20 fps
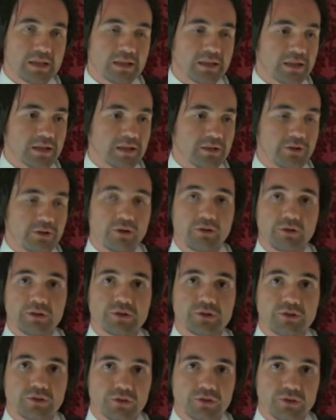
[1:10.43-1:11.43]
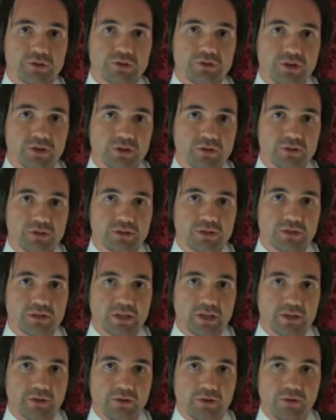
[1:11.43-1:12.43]
the your internal struggles
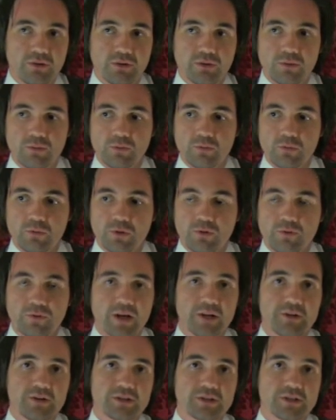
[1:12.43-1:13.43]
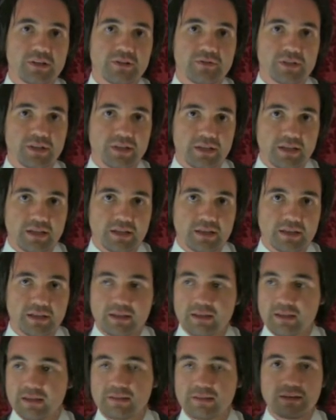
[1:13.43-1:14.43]
that you, you find yourself in, in,
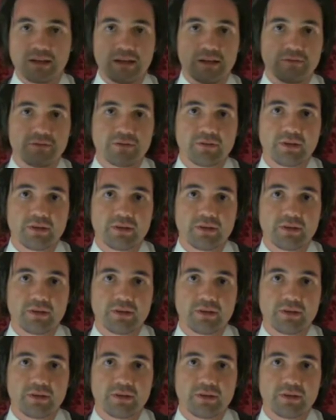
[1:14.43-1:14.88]
in this life.